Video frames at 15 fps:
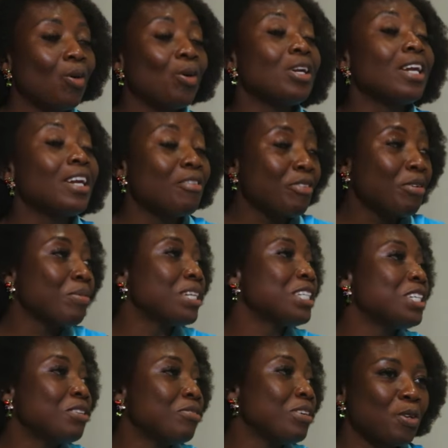On Nana Frema
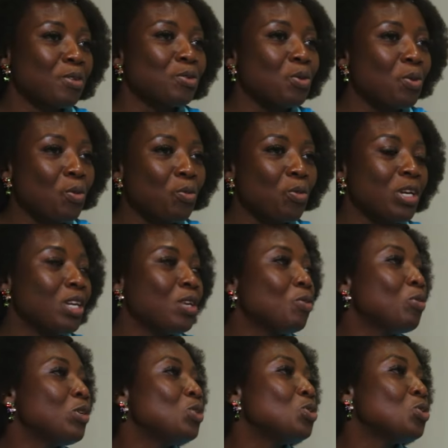TV, so we
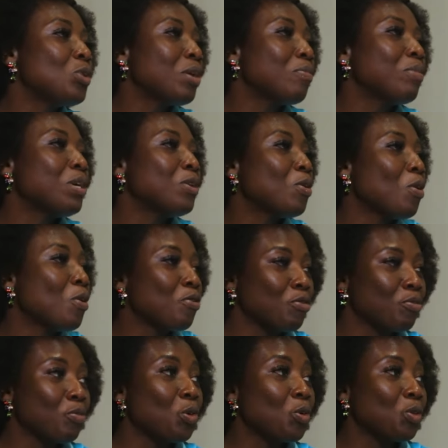do a bit of
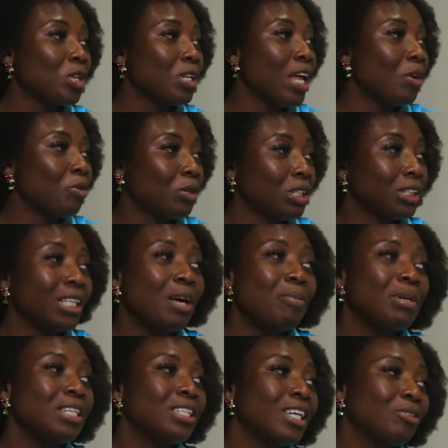both languages. How
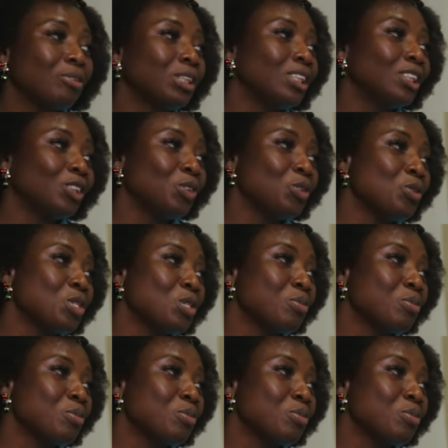many languages do you